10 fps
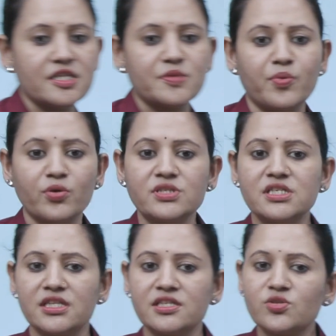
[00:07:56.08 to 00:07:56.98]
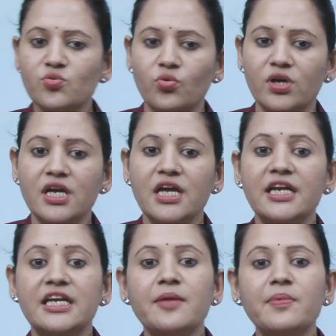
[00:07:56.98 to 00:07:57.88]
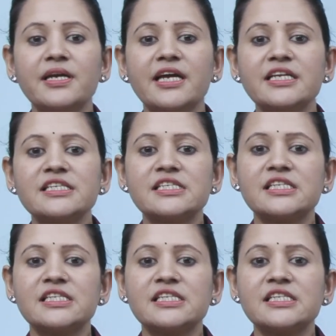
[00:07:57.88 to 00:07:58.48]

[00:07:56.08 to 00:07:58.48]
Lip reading: sports in the school. Table tennis